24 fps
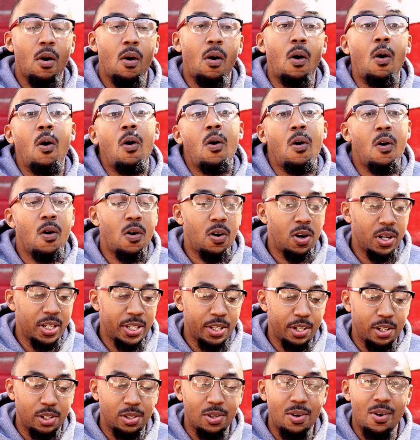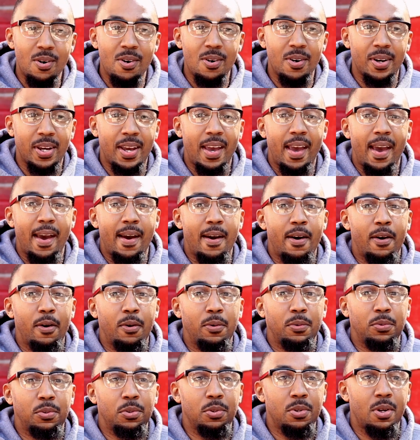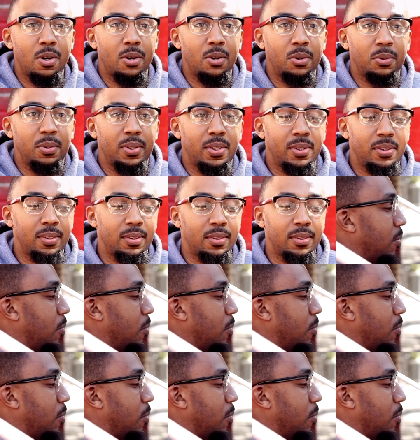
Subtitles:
all get along and how, you know, that